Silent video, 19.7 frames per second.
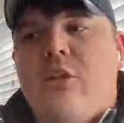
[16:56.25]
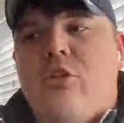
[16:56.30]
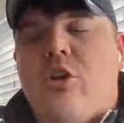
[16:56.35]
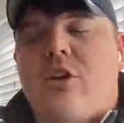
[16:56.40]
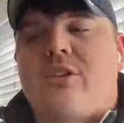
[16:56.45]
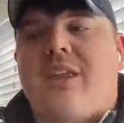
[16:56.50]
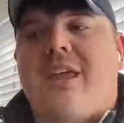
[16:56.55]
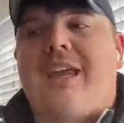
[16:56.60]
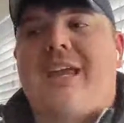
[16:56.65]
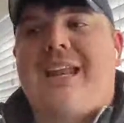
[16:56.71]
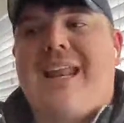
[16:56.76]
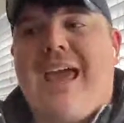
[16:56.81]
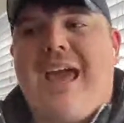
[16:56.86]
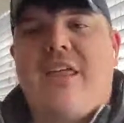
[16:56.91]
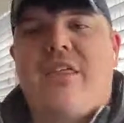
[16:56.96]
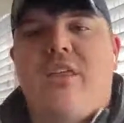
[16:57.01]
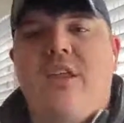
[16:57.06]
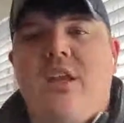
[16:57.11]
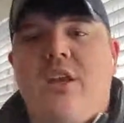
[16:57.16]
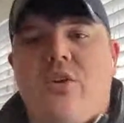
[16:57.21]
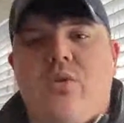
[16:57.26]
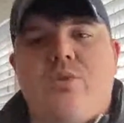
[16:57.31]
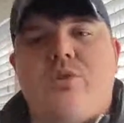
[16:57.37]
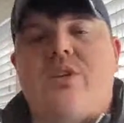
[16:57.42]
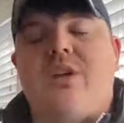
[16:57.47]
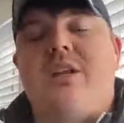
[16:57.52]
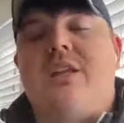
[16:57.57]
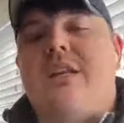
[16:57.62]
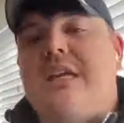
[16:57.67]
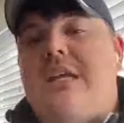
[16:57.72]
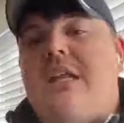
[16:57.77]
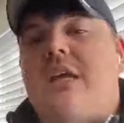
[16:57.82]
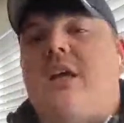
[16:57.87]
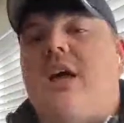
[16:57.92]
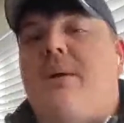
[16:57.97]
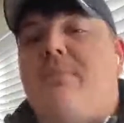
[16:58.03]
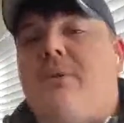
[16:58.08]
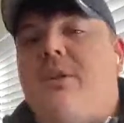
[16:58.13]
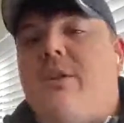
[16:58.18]
He looked like an athlete who was going to
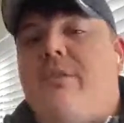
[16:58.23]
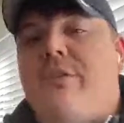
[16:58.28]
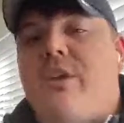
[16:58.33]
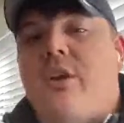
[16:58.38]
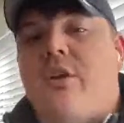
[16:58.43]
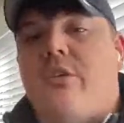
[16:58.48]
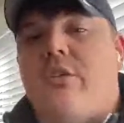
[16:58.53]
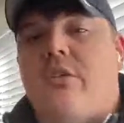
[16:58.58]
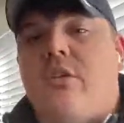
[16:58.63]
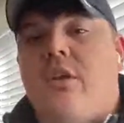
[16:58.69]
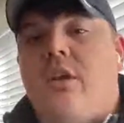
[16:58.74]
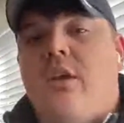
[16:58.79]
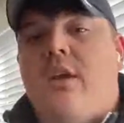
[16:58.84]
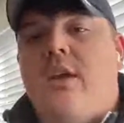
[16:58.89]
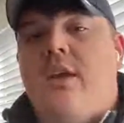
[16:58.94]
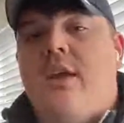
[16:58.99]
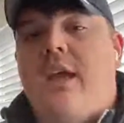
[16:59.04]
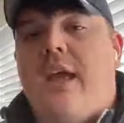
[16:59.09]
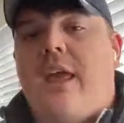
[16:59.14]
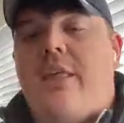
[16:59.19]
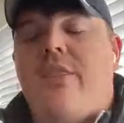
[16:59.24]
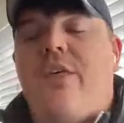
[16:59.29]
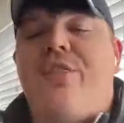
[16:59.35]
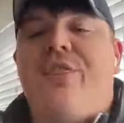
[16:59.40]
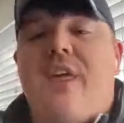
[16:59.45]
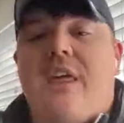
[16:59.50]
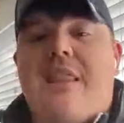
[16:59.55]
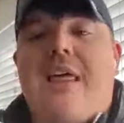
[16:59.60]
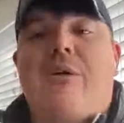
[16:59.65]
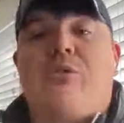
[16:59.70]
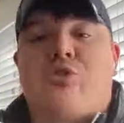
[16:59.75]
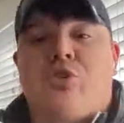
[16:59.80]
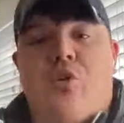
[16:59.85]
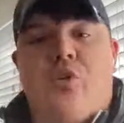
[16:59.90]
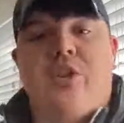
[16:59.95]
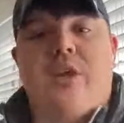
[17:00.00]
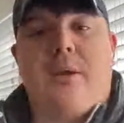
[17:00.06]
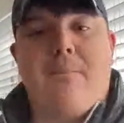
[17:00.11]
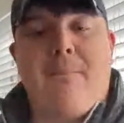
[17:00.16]
need a couple of years. And the thing that
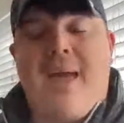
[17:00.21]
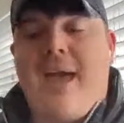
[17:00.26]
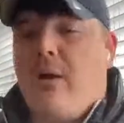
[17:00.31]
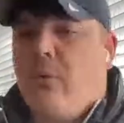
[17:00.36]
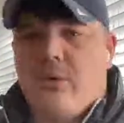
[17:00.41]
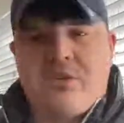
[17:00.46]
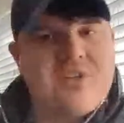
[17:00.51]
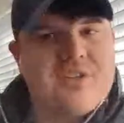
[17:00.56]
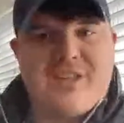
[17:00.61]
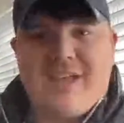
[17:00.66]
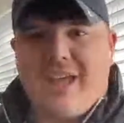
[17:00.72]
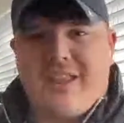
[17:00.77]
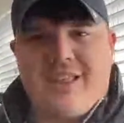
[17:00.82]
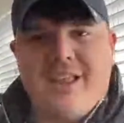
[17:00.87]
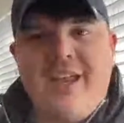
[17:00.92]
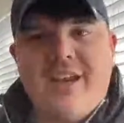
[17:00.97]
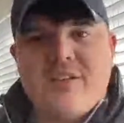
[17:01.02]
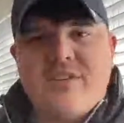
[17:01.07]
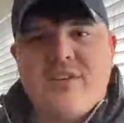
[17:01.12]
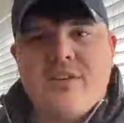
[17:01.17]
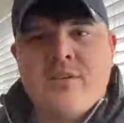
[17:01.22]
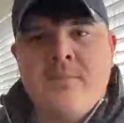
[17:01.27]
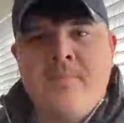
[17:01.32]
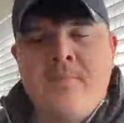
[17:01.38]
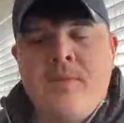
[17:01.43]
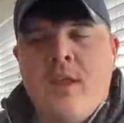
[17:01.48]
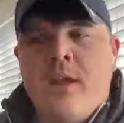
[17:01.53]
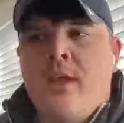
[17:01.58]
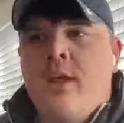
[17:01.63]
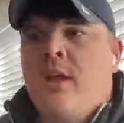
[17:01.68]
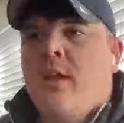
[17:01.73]
was holding him back wasn't the athleticism.